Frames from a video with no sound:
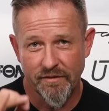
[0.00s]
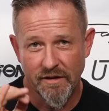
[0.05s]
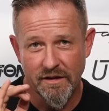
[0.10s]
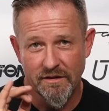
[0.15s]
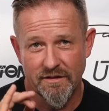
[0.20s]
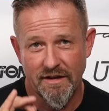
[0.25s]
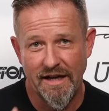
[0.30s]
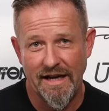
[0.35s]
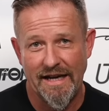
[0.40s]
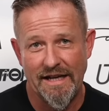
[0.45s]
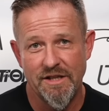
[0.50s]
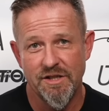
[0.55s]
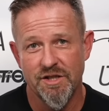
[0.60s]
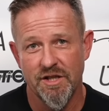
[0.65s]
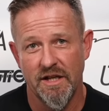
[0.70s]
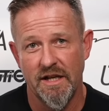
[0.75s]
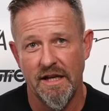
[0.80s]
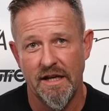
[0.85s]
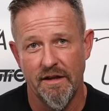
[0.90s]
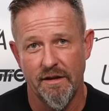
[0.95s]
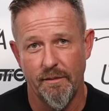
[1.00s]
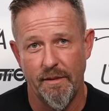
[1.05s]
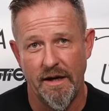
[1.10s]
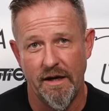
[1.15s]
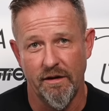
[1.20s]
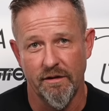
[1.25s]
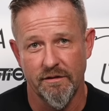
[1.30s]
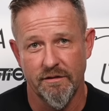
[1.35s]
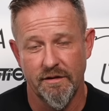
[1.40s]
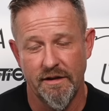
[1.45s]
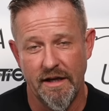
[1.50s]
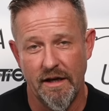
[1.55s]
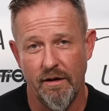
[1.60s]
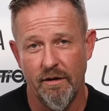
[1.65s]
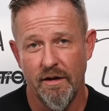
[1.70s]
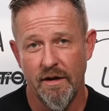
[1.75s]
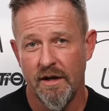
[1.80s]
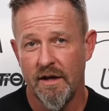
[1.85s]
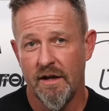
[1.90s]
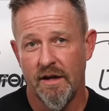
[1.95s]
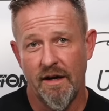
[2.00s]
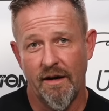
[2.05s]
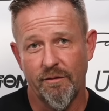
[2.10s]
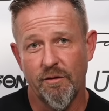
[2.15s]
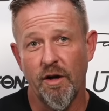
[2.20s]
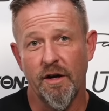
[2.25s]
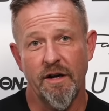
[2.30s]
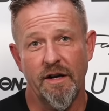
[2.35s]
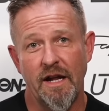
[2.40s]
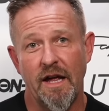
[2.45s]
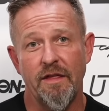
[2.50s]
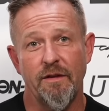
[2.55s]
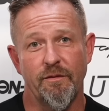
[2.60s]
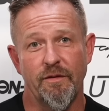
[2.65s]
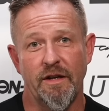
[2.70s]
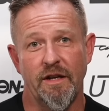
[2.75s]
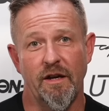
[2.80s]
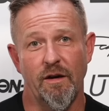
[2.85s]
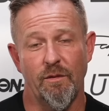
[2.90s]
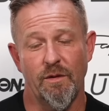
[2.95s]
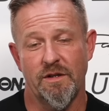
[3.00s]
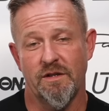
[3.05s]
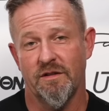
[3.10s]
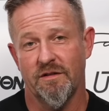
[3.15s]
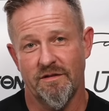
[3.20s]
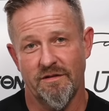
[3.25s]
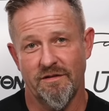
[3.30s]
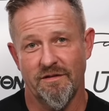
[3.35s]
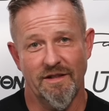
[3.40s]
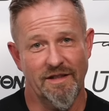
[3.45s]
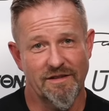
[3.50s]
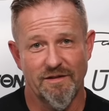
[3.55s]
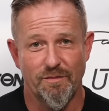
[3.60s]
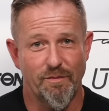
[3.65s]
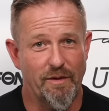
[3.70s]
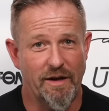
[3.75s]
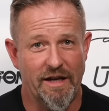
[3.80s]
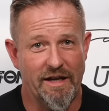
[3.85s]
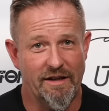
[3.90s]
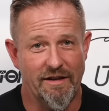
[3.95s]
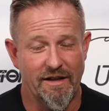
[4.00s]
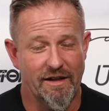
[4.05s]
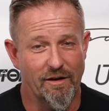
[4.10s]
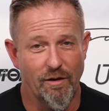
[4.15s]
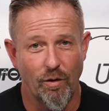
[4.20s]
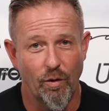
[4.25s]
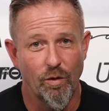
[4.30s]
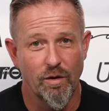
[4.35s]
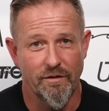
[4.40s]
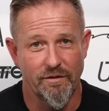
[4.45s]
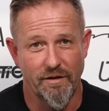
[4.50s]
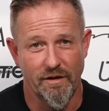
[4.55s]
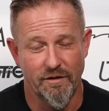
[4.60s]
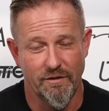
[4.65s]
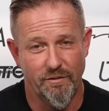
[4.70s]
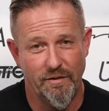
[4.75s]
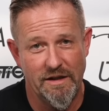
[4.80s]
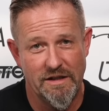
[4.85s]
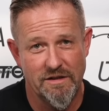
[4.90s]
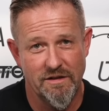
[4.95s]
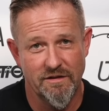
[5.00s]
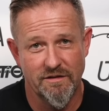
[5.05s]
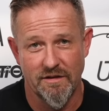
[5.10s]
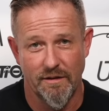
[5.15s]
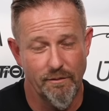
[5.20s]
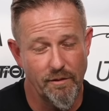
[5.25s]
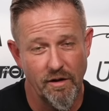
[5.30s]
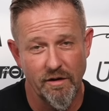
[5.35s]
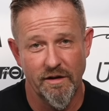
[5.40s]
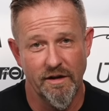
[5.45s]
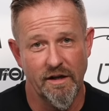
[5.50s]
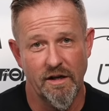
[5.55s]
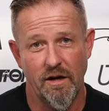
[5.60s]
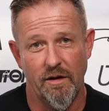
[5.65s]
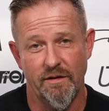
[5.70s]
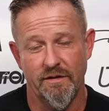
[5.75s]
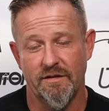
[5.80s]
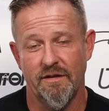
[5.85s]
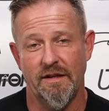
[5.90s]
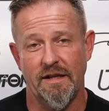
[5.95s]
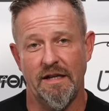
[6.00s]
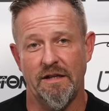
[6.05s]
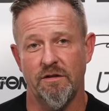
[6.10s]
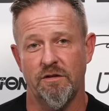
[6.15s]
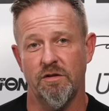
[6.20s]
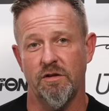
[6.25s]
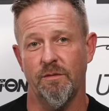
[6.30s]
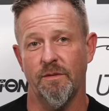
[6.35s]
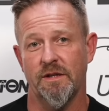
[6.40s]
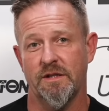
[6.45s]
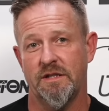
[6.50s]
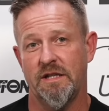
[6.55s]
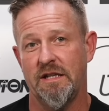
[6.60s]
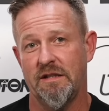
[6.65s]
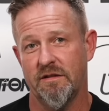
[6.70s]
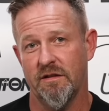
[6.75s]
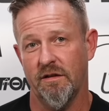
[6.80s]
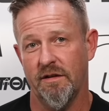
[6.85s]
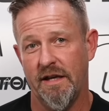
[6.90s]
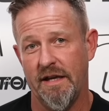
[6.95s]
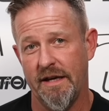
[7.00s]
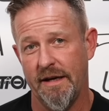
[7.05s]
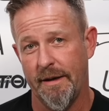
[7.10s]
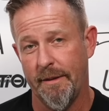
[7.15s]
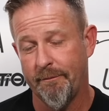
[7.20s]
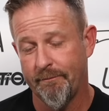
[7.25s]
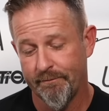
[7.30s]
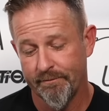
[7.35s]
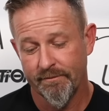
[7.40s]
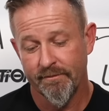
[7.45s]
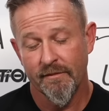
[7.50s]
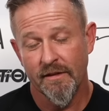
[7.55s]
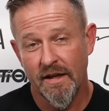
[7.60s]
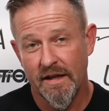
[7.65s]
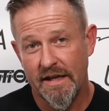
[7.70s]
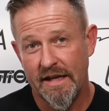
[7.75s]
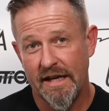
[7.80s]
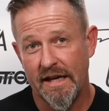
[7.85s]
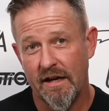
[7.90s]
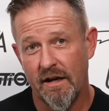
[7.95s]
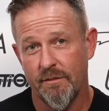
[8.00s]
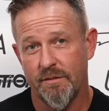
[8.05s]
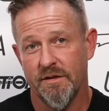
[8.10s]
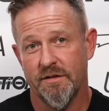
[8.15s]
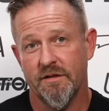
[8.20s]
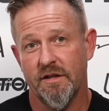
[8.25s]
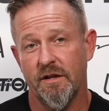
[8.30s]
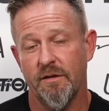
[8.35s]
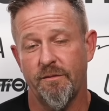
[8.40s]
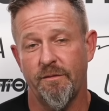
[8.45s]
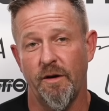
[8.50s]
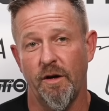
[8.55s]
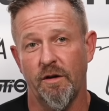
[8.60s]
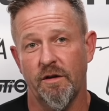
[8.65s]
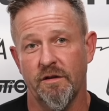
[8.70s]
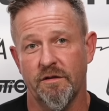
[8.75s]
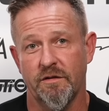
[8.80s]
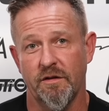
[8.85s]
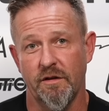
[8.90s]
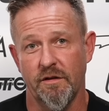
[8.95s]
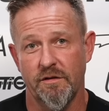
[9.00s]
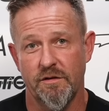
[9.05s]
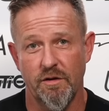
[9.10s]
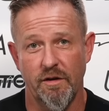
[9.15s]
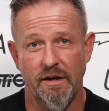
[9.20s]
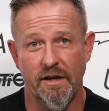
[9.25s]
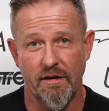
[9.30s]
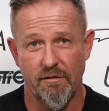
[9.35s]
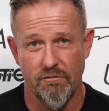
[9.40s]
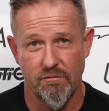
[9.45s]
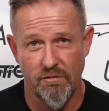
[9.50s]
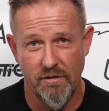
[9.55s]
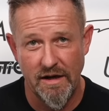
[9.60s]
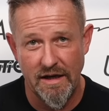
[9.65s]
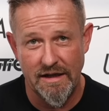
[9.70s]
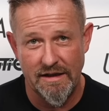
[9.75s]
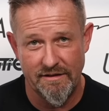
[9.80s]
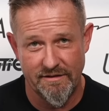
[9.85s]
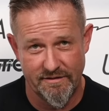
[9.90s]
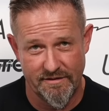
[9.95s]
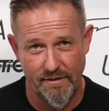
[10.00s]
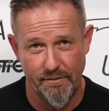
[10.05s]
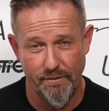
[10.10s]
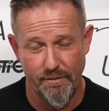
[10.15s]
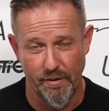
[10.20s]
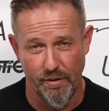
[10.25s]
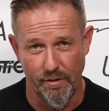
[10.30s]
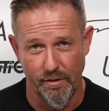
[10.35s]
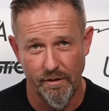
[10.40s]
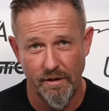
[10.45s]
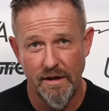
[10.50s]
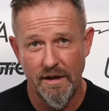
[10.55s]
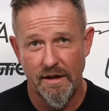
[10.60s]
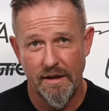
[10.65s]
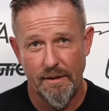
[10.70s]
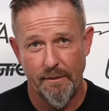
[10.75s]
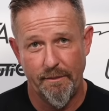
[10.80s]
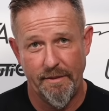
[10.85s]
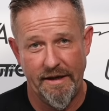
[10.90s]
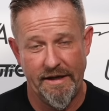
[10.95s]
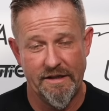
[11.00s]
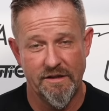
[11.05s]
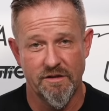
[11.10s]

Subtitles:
to engineer them out. Now, I've got another video which is explaining all of those features. So I'm not going to go into that in too much detail here. Here, I'm just going to focus on doing a really simple paint